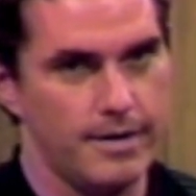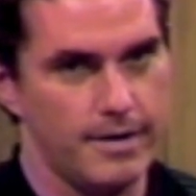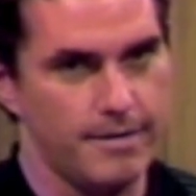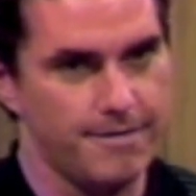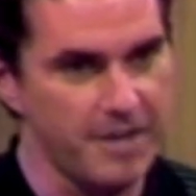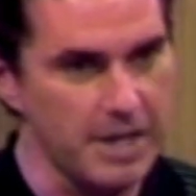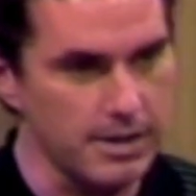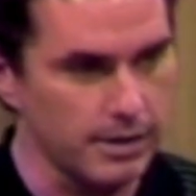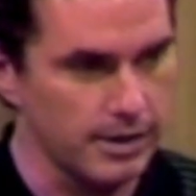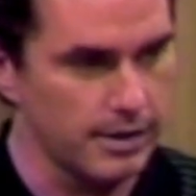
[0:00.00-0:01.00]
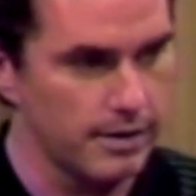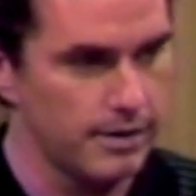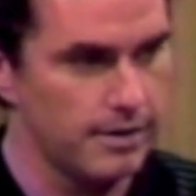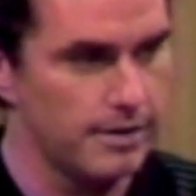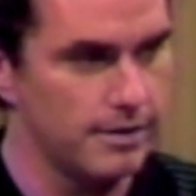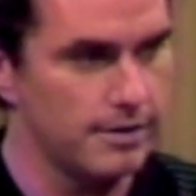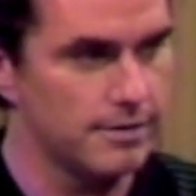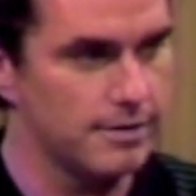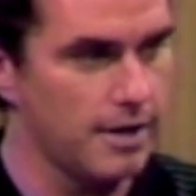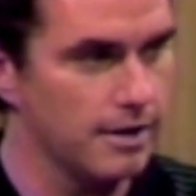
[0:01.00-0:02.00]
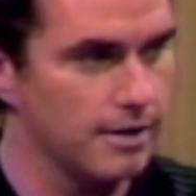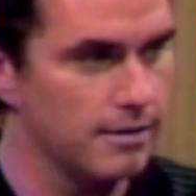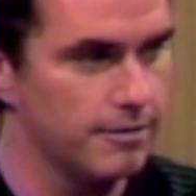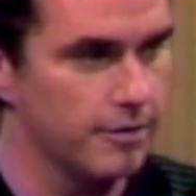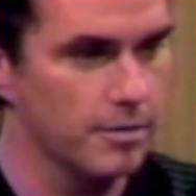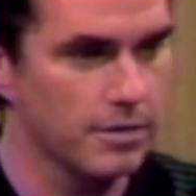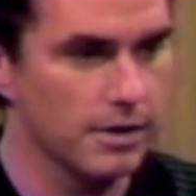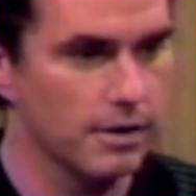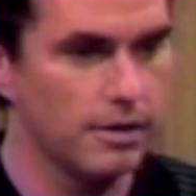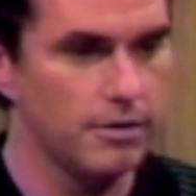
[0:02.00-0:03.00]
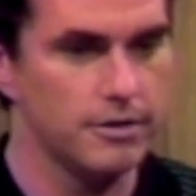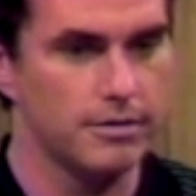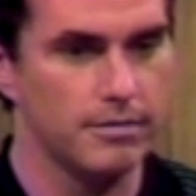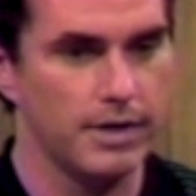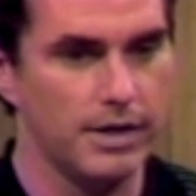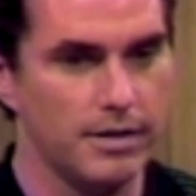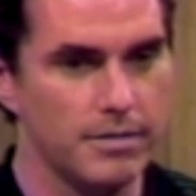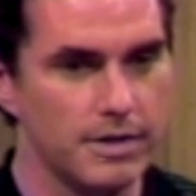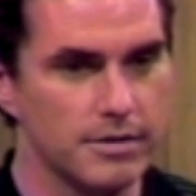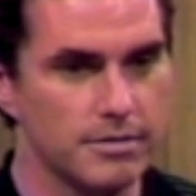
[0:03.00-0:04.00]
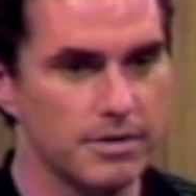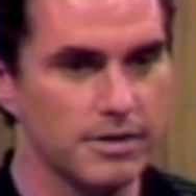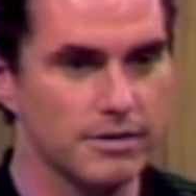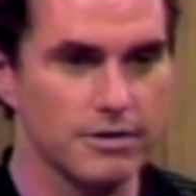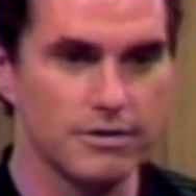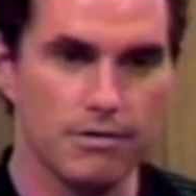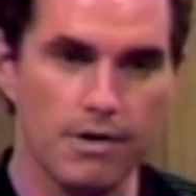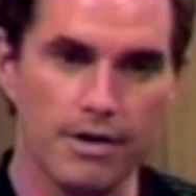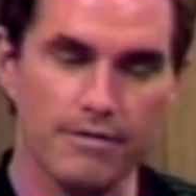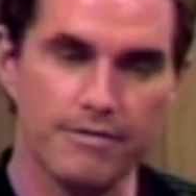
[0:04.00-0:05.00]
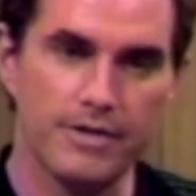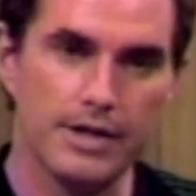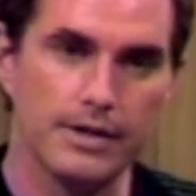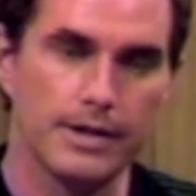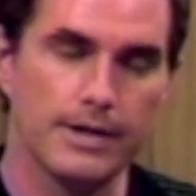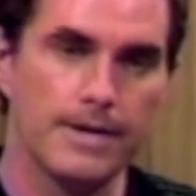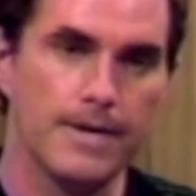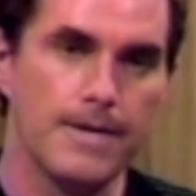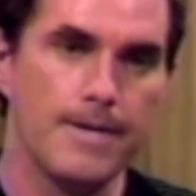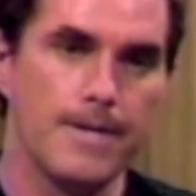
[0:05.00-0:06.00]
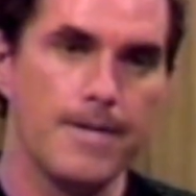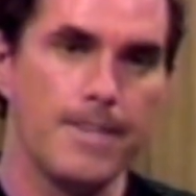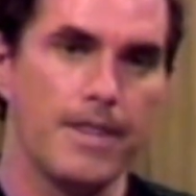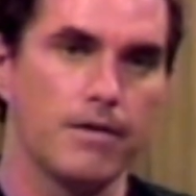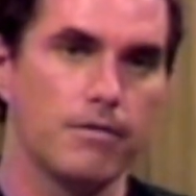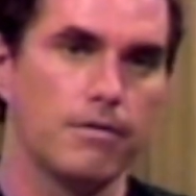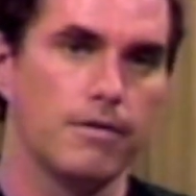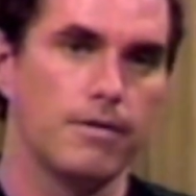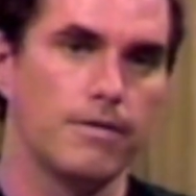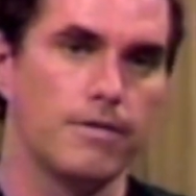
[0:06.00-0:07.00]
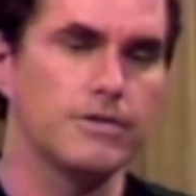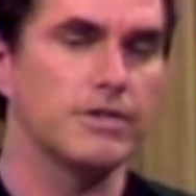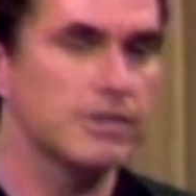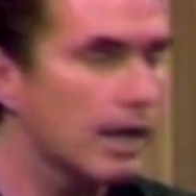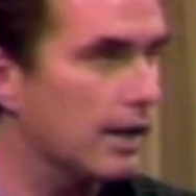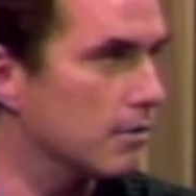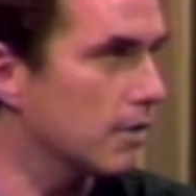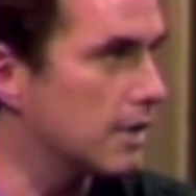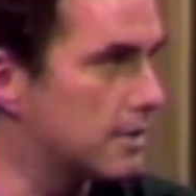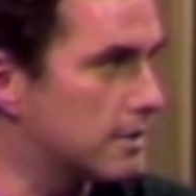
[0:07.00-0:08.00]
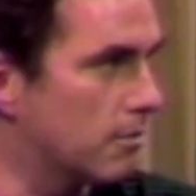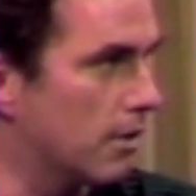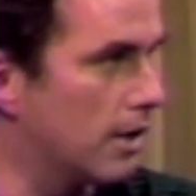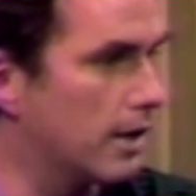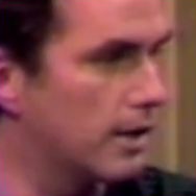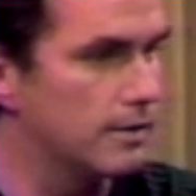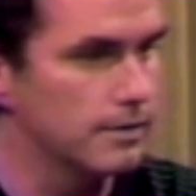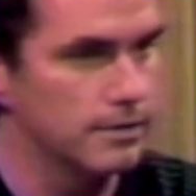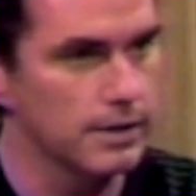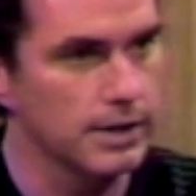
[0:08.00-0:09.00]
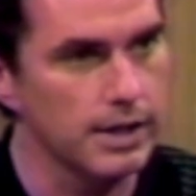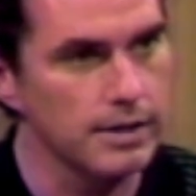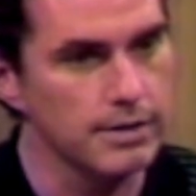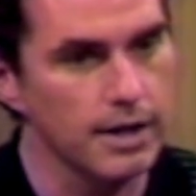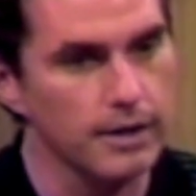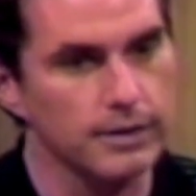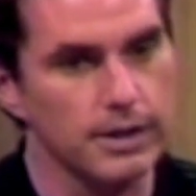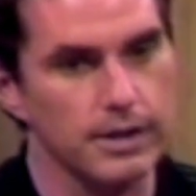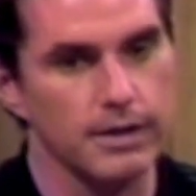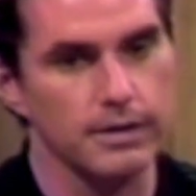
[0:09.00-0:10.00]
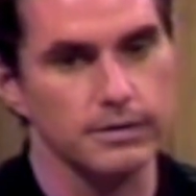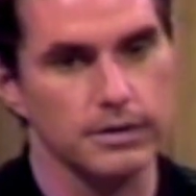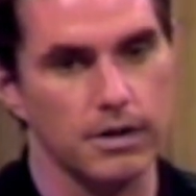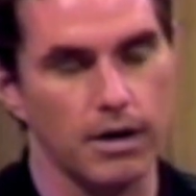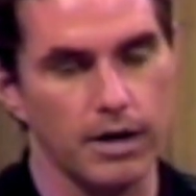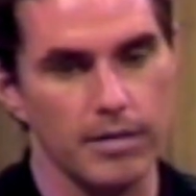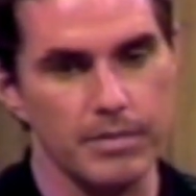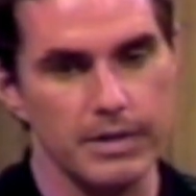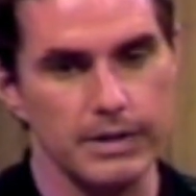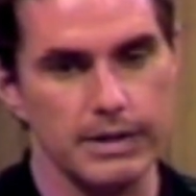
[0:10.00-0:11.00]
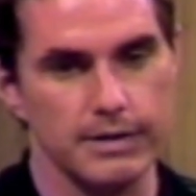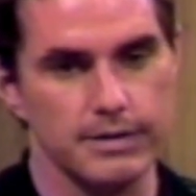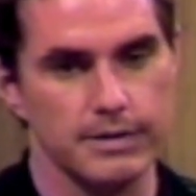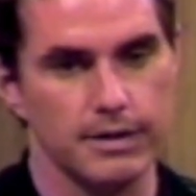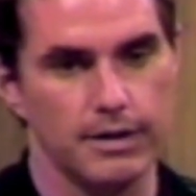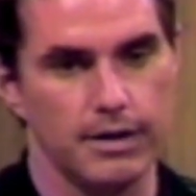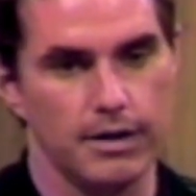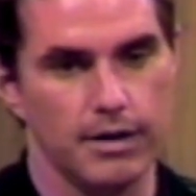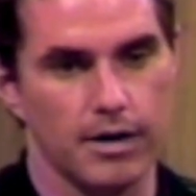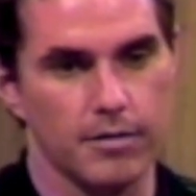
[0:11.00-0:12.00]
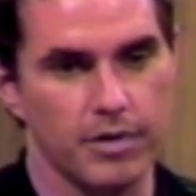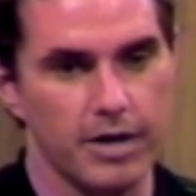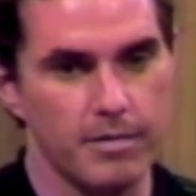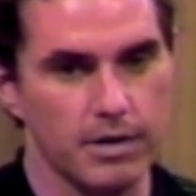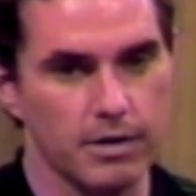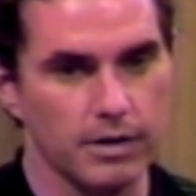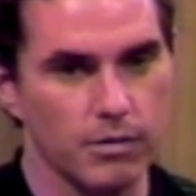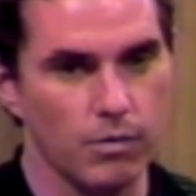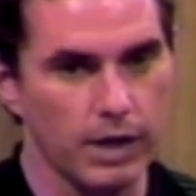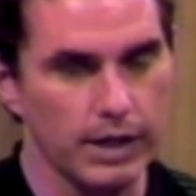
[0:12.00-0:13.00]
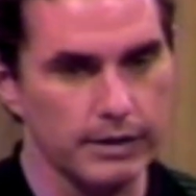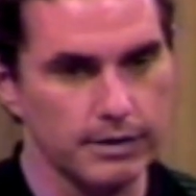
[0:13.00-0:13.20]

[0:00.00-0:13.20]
a feeling, it's not a firm conclusion by any means, but it's a strong feeling that there's a second reason why the kids out there caught up in this are primarily white.